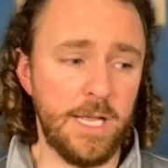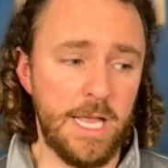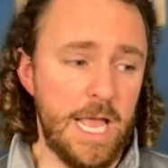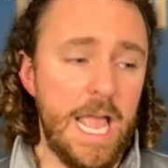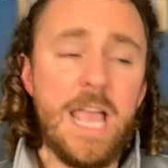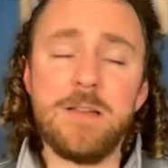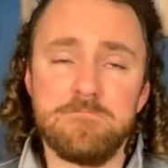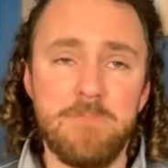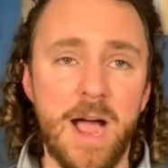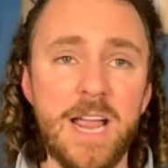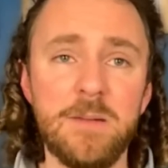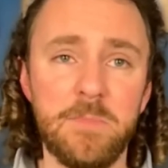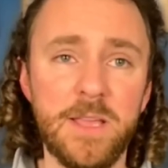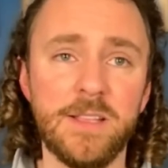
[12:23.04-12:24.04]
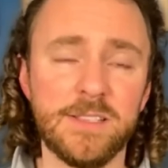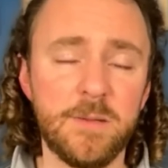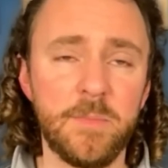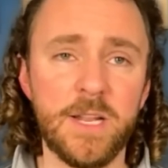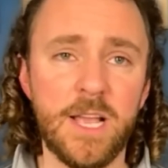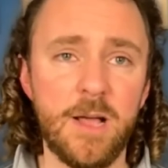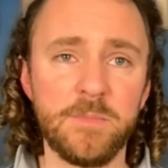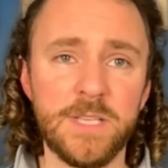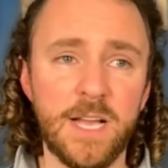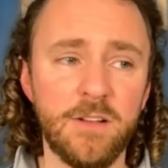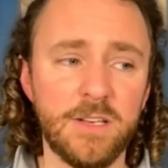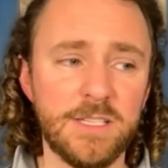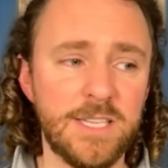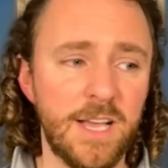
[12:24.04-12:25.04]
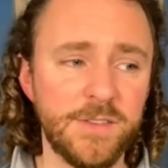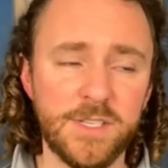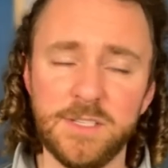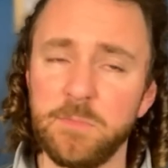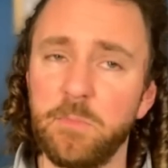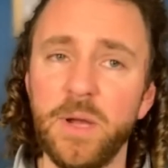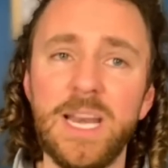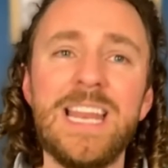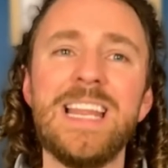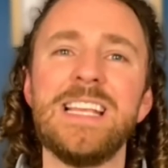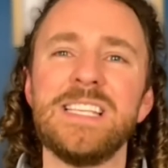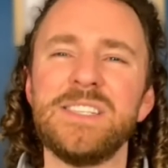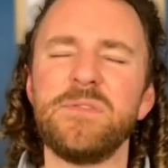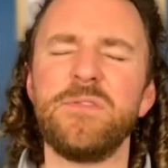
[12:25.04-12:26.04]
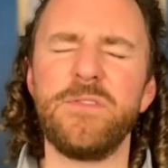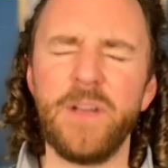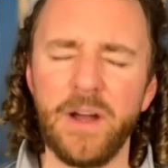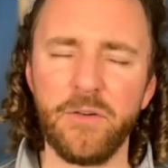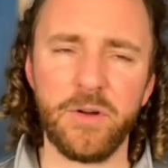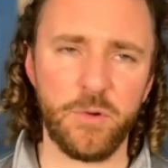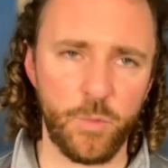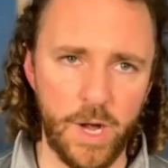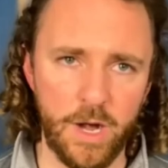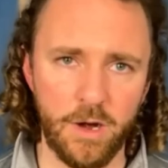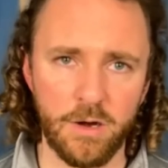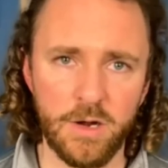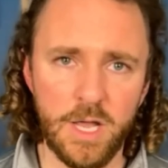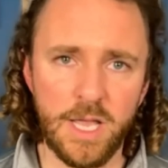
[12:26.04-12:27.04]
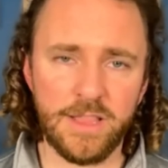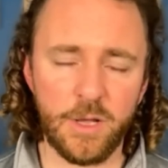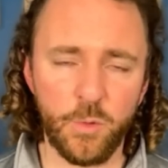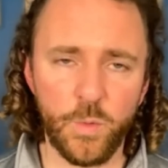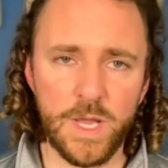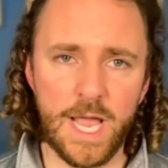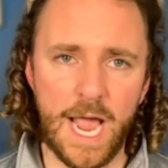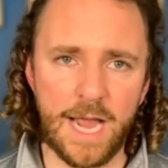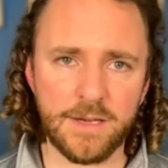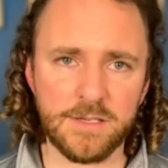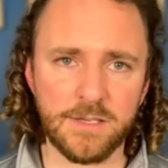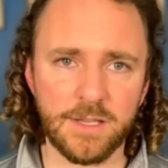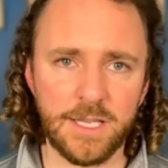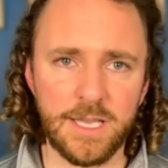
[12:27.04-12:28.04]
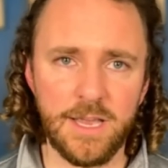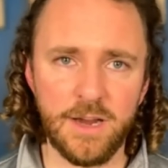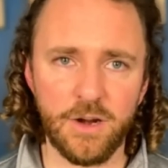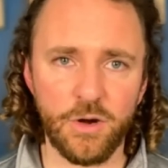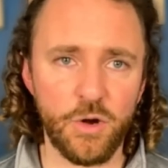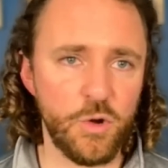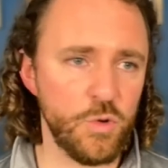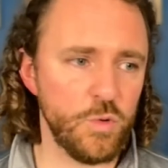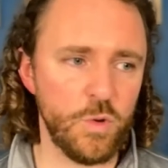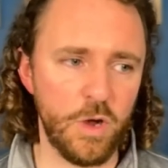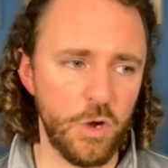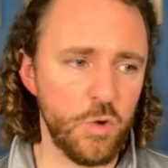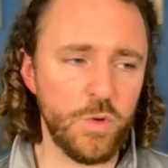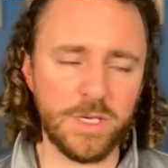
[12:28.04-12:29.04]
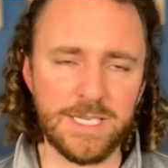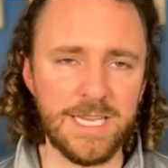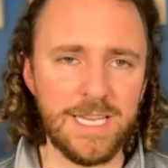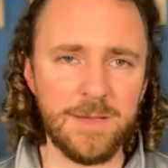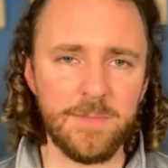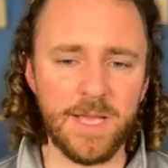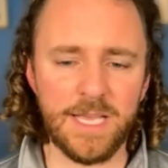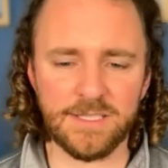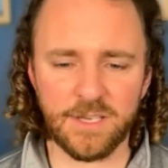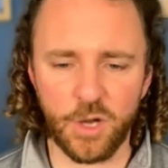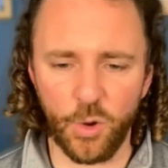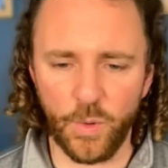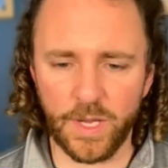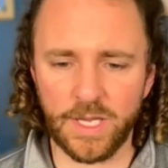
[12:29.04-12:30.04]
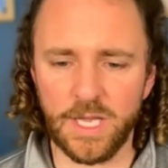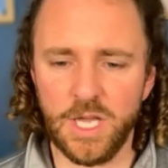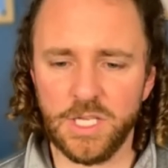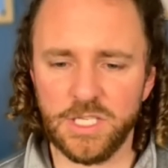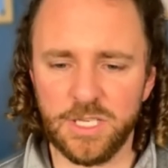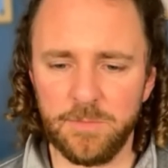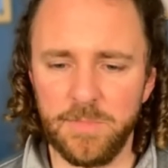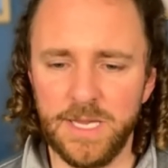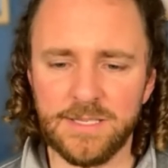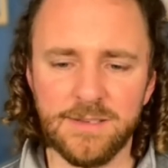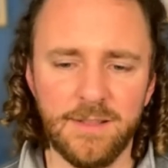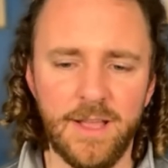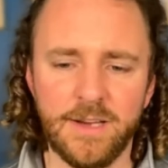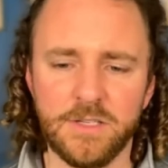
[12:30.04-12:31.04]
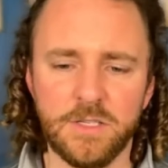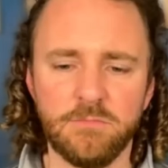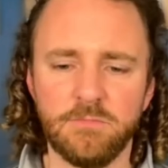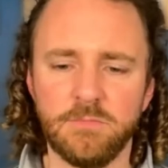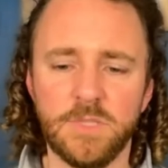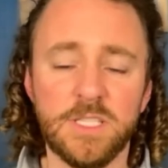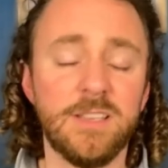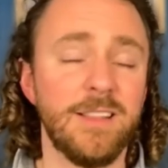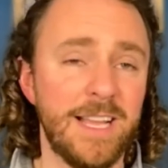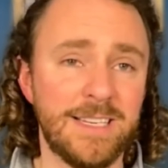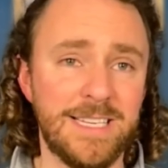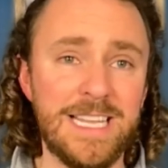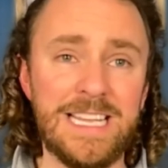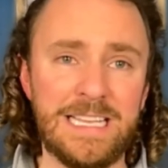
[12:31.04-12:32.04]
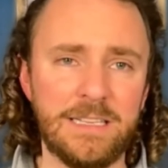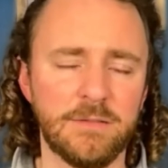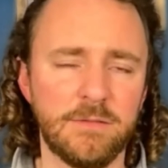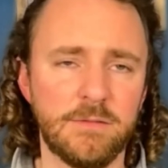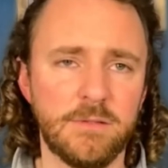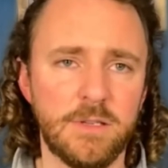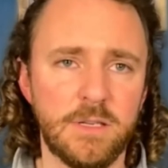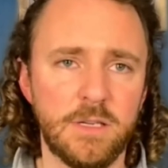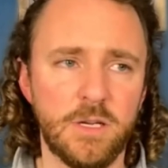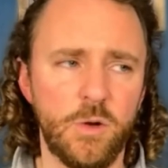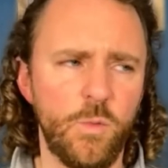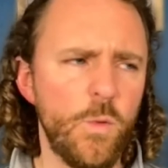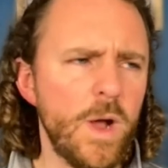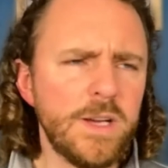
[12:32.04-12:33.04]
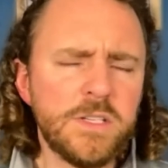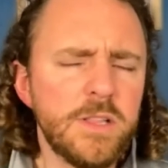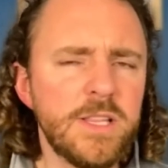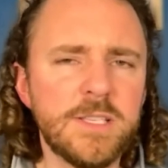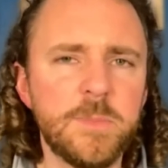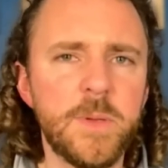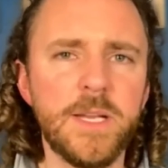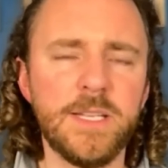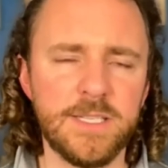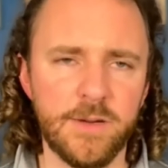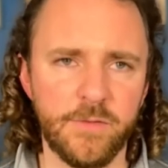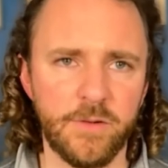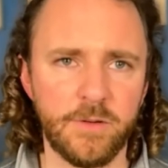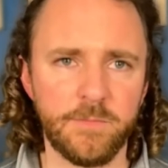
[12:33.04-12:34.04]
it might be that somebody comes out and tells us, but it is very rare that we actually hear who a team is going to be selecting. Why should this be any different?